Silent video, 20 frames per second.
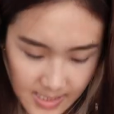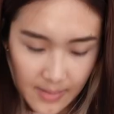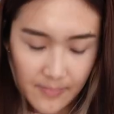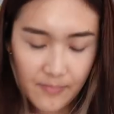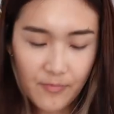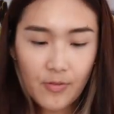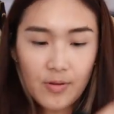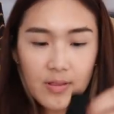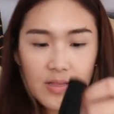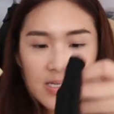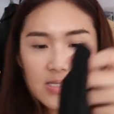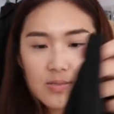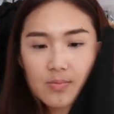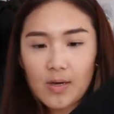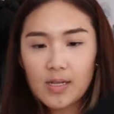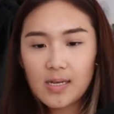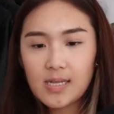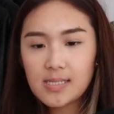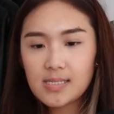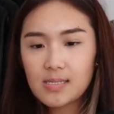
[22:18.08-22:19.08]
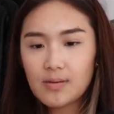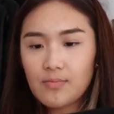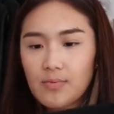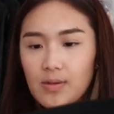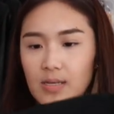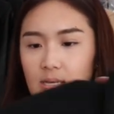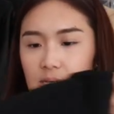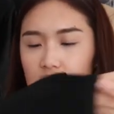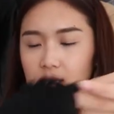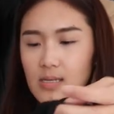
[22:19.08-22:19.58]
Same for this one. It's a
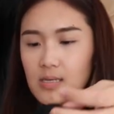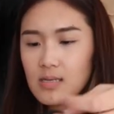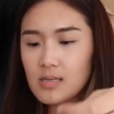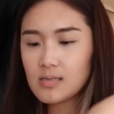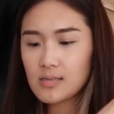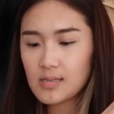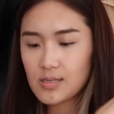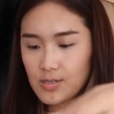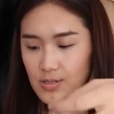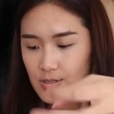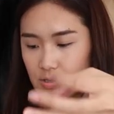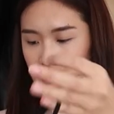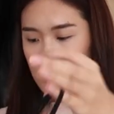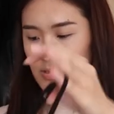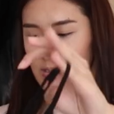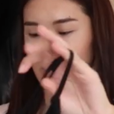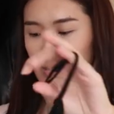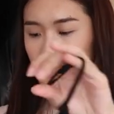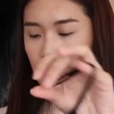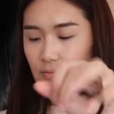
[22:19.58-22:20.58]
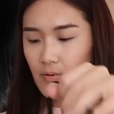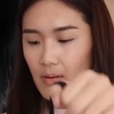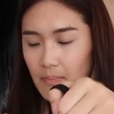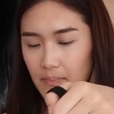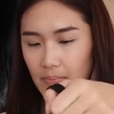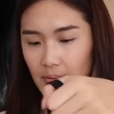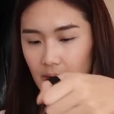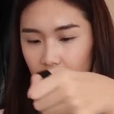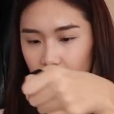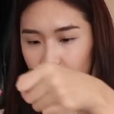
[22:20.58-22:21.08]
really cute
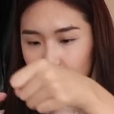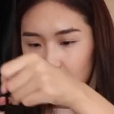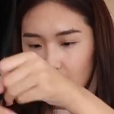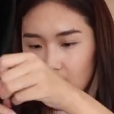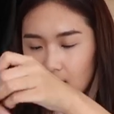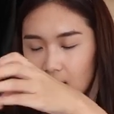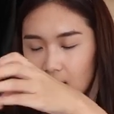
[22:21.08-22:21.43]
romper.